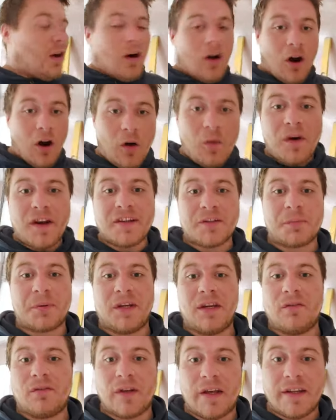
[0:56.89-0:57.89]
Always
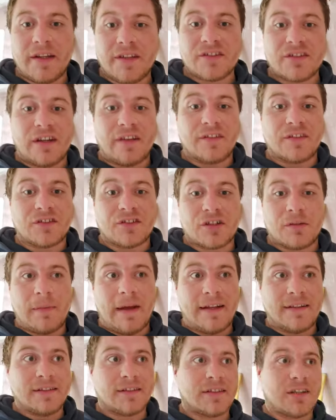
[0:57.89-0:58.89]
PVA your sand and
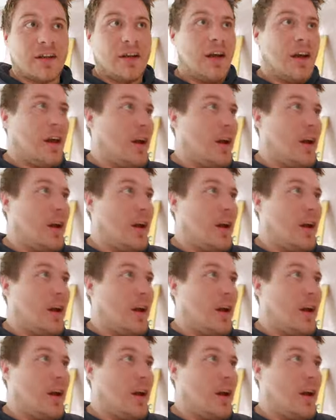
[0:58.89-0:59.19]
cement